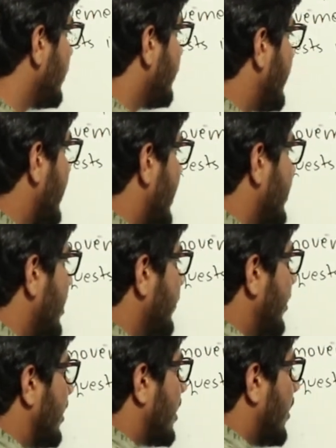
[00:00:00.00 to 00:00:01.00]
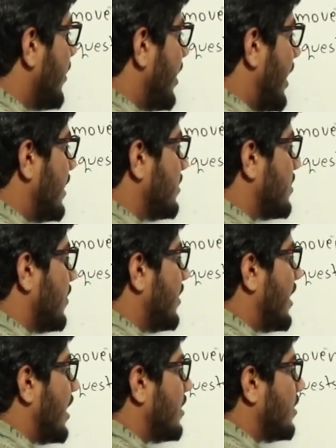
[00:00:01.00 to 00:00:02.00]
By that time, we will cover
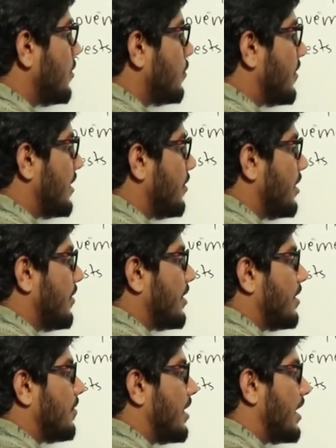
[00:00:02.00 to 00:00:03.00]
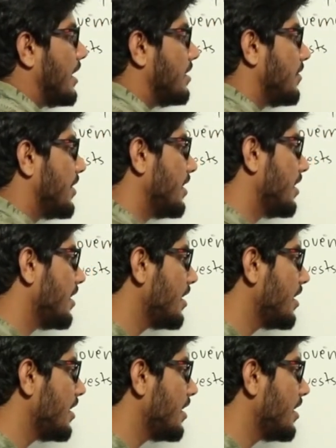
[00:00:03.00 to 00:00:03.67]
87, 92, 121 and 191.